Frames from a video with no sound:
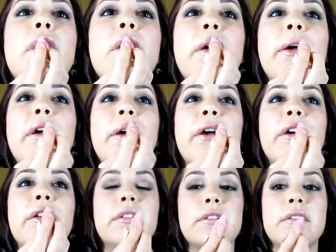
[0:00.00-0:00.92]

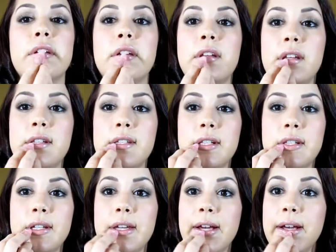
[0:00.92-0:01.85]
and it
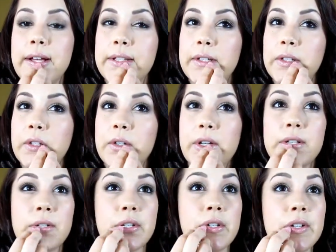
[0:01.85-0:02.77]
instantly adds a little
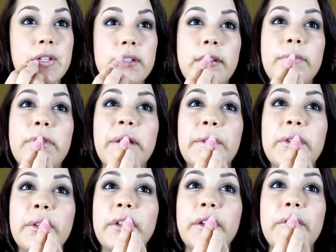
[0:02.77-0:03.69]
extra something to
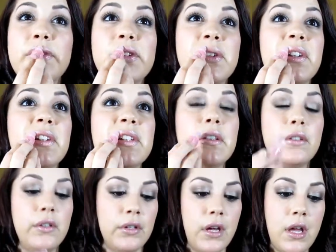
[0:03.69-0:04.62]
the lips, so it doesn't
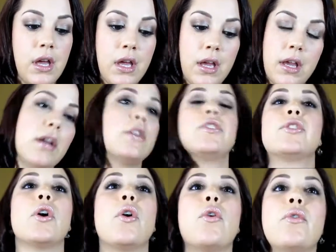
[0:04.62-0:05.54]
look
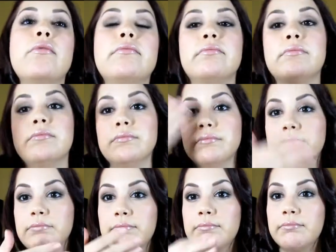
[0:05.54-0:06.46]
so
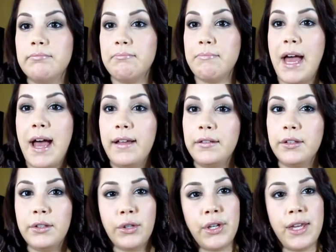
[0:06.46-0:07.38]
matte
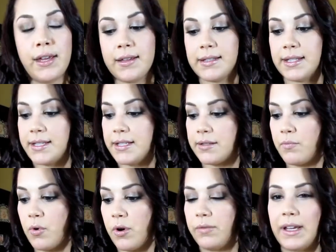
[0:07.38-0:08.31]
looking, because this is
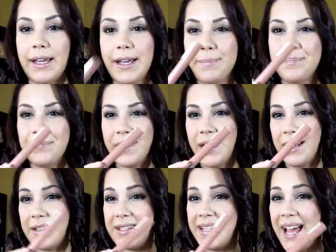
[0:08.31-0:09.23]
more of like a kind
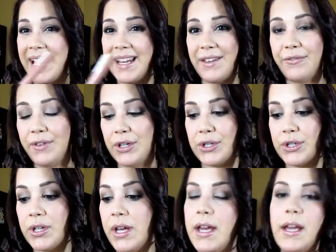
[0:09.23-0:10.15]
of satiny
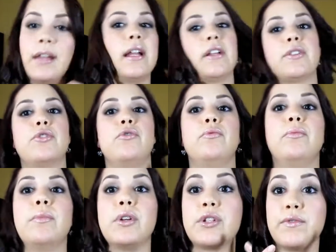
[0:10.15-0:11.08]
finish, not too
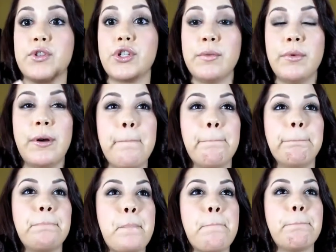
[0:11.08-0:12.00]
much of a shimmer
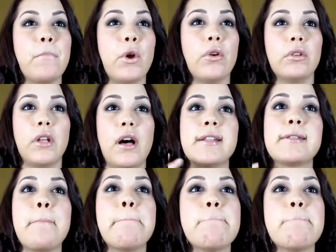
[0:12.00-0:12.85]
or gloss.